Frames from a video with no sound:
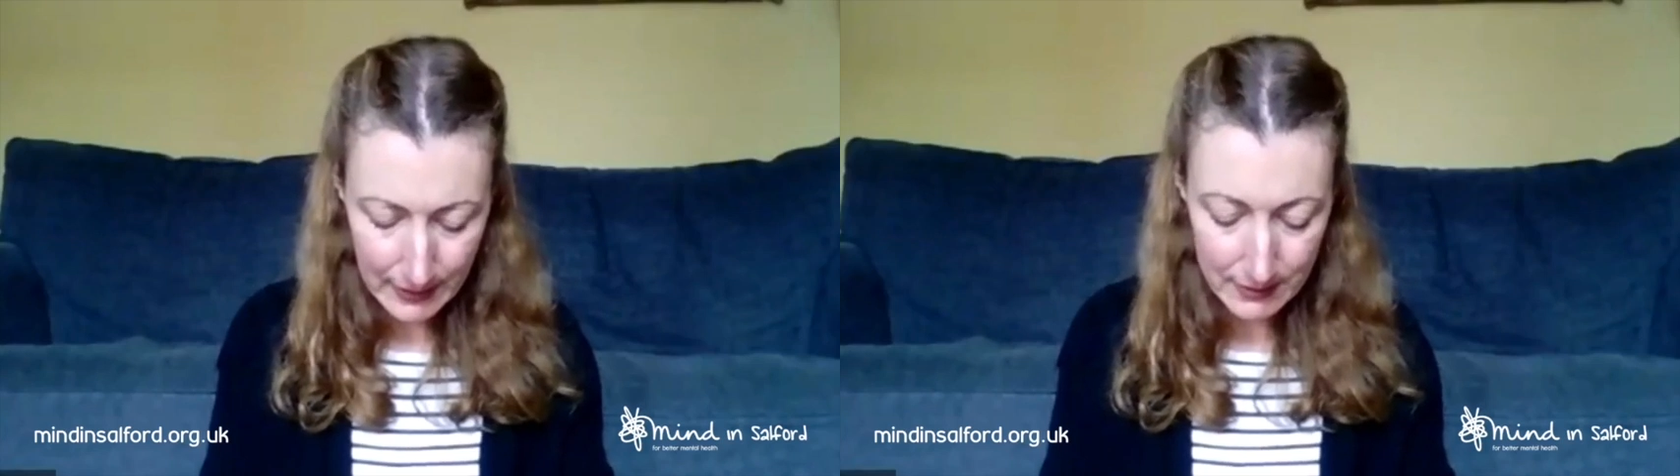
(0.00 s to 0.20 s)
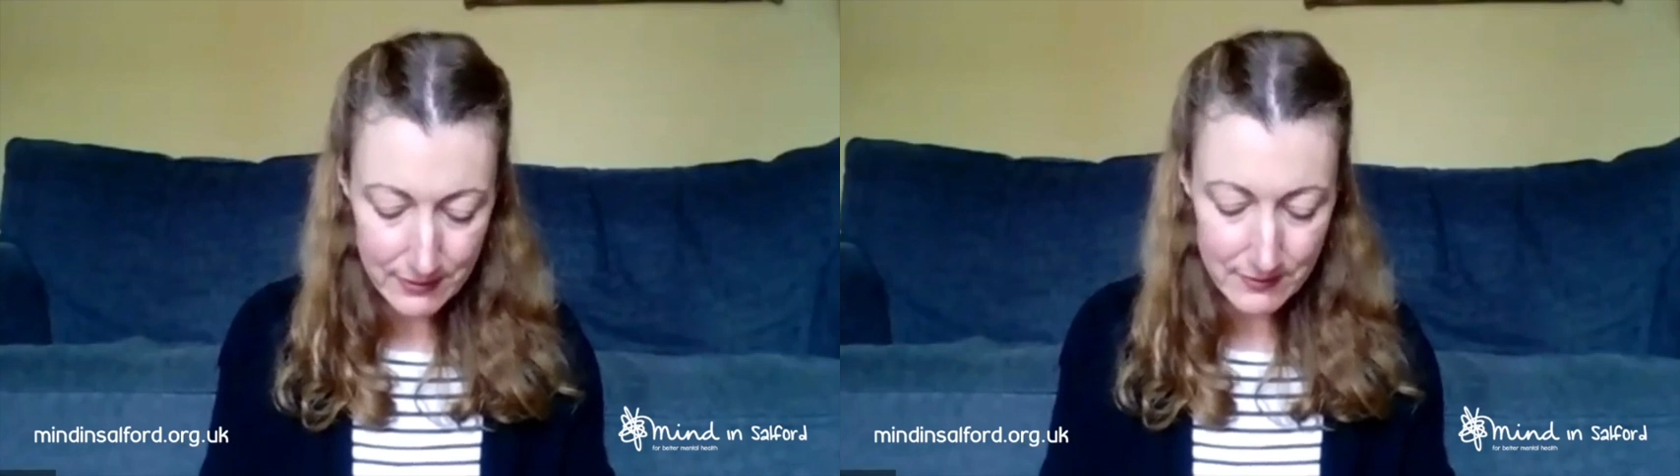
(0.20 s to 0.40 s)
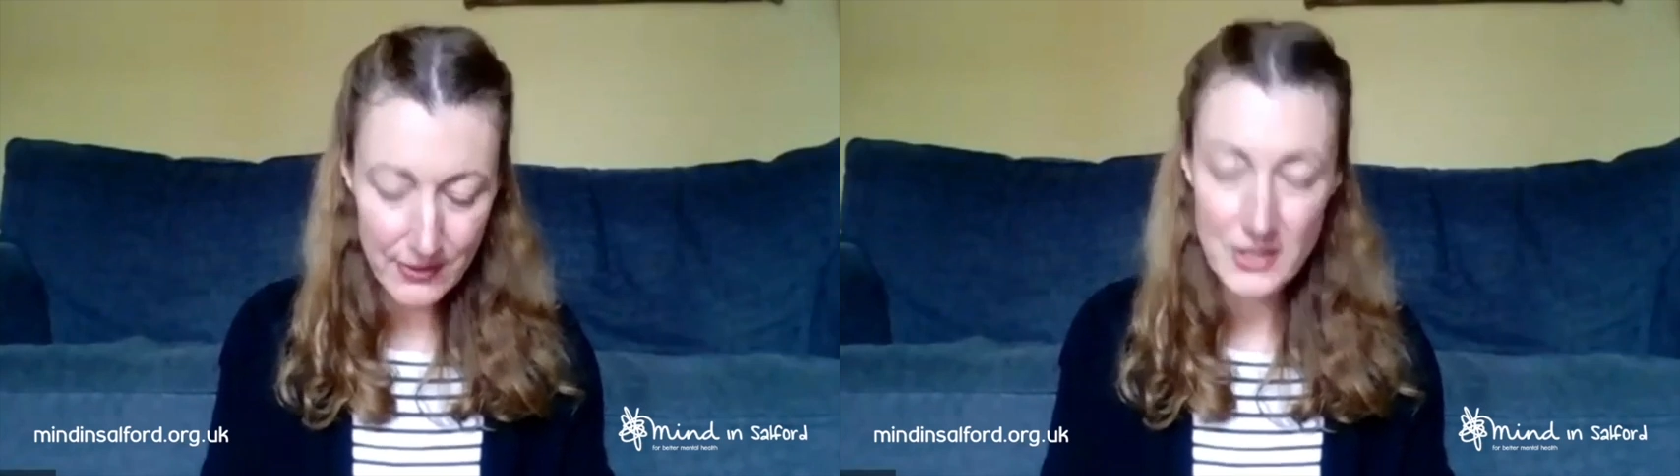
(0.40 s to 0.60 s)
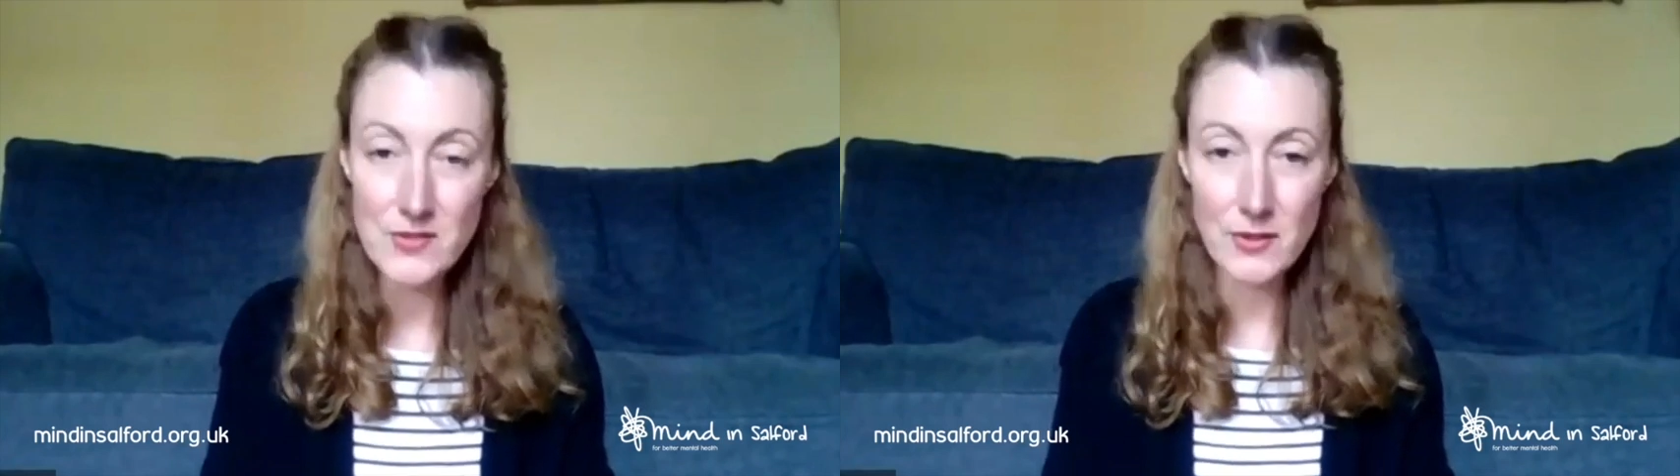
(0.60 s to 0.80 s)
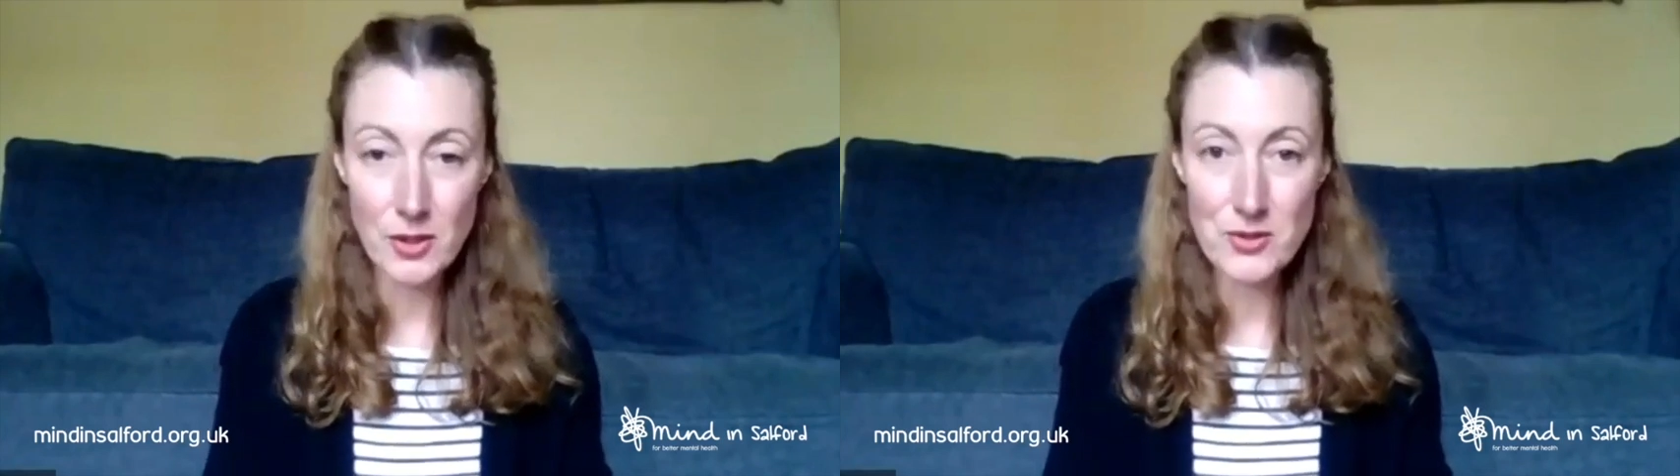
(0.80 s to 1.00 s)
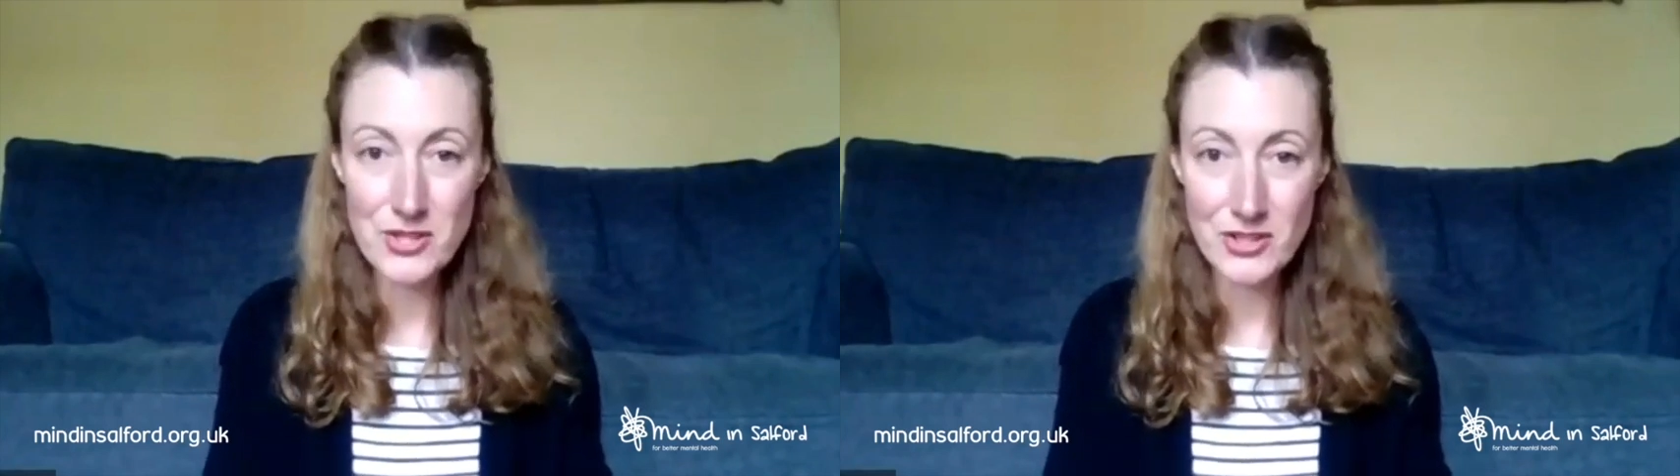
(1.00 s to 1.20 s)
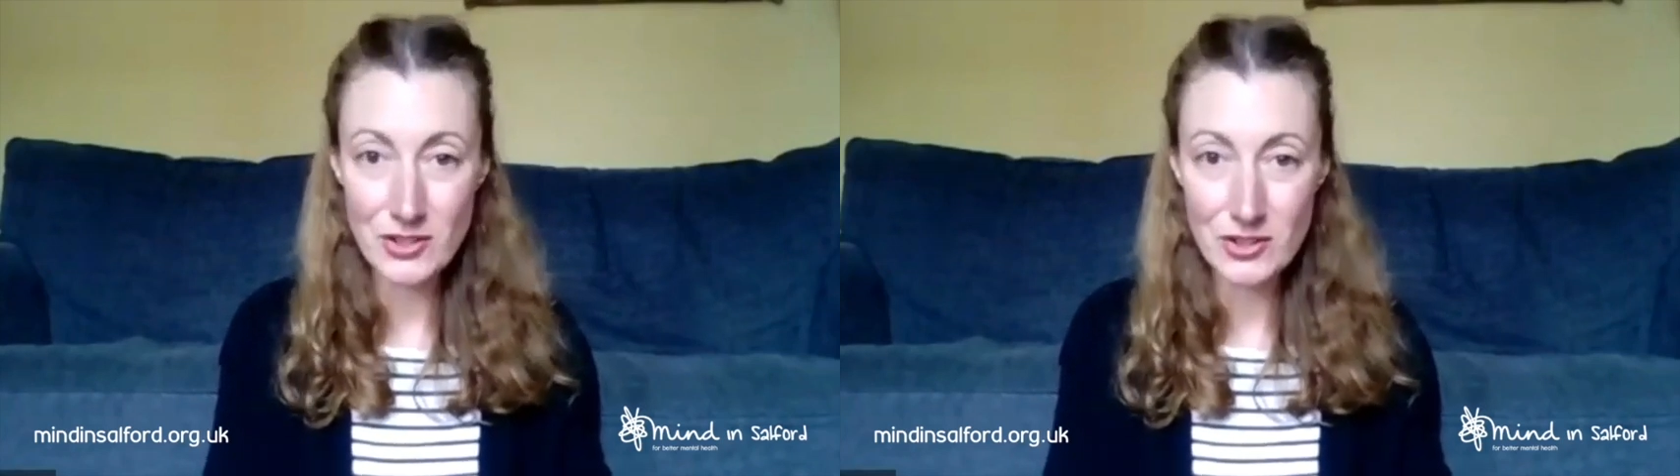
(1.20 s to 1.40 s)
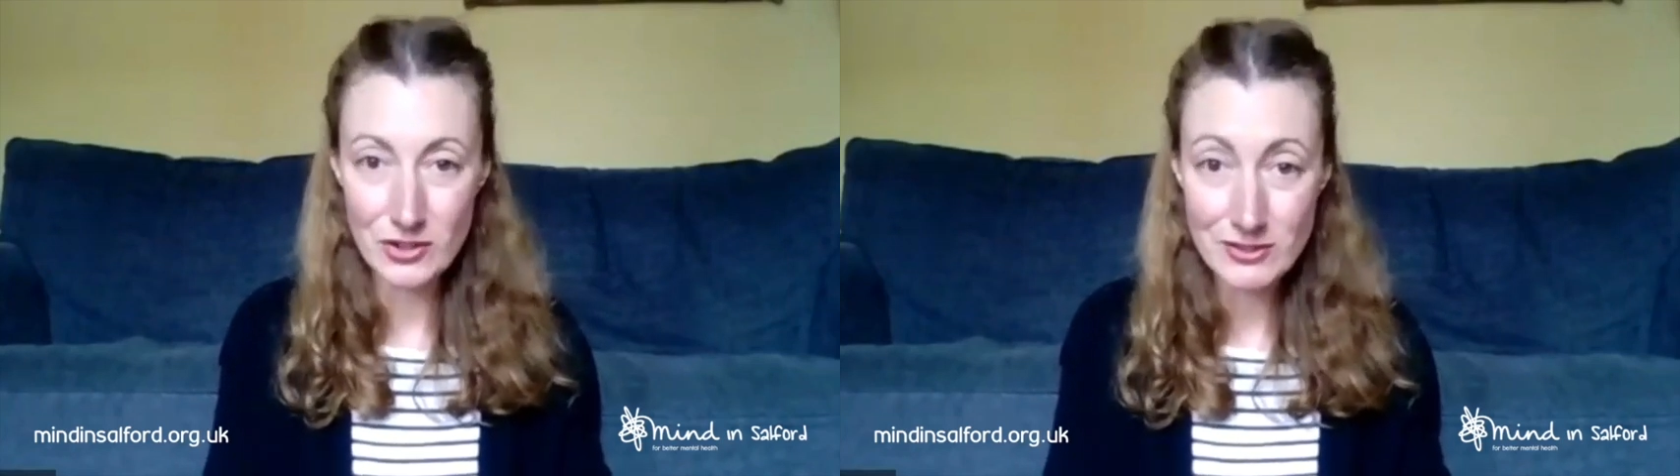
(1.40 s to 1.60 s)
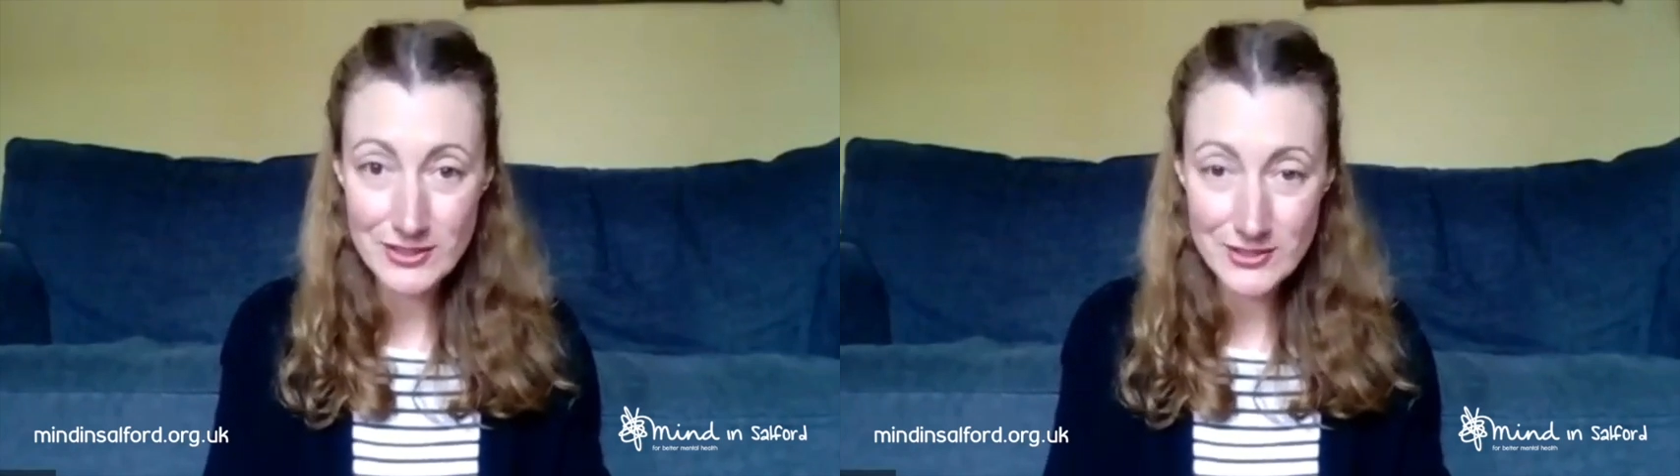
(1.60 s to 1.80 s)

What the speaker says: The first sort of noticing the colours,